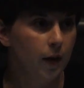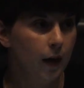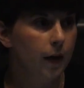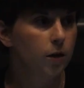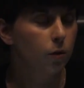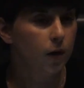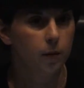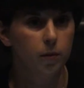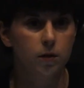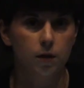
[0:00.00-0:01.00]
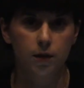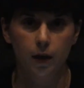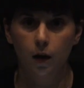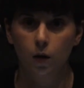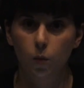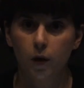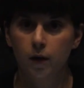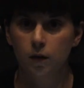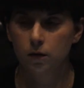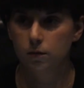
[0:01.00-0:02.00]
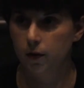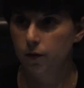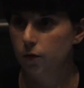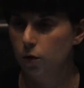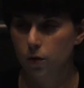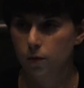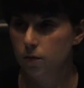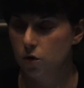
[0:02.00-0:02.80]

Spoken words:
and you're able to tell if your